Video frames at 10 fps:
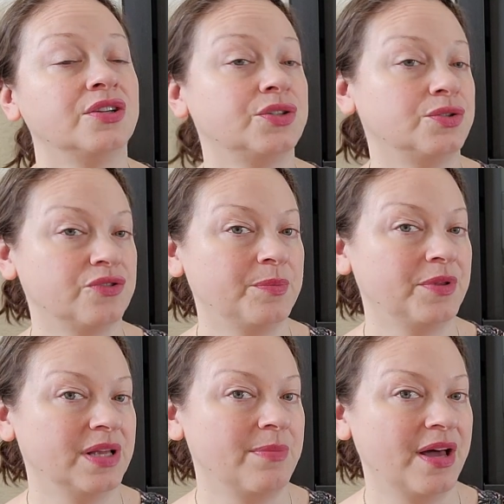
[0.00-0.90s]
two
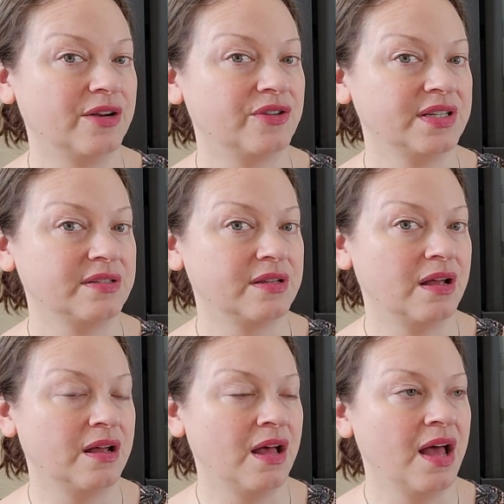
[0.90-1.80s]
AAA batteries.
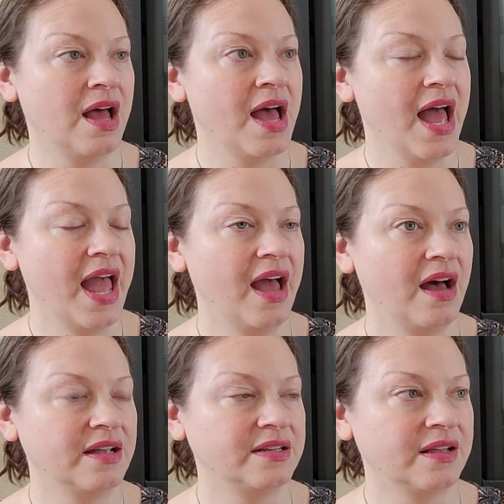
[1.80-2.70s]

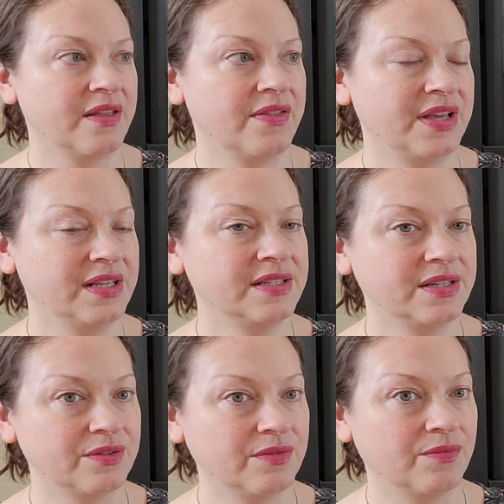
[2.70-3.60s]
And
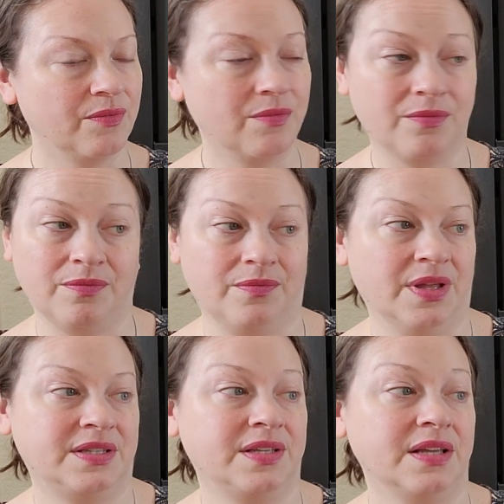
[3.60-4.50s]
these,
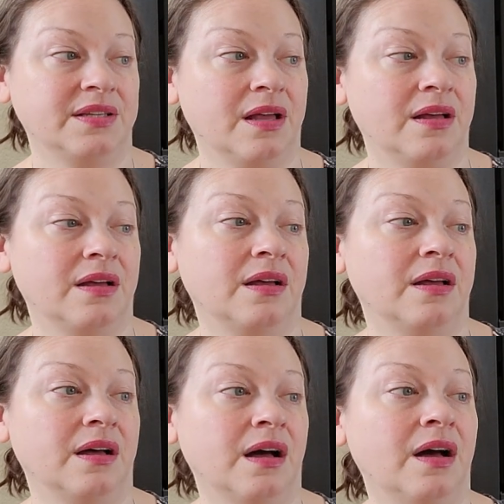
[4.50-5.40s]
it says
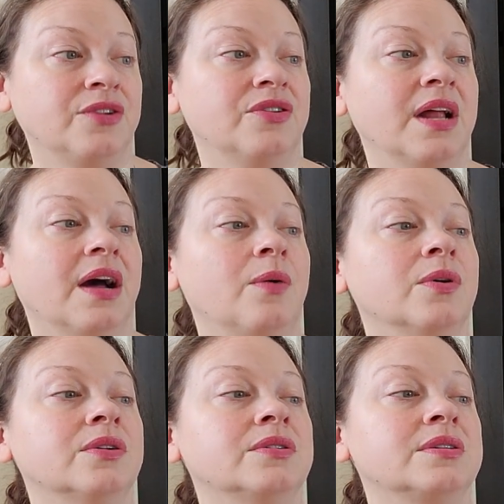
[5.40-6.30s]
100
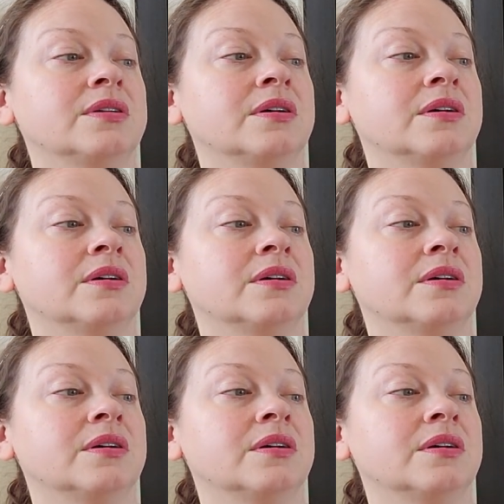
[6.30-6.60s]
hours,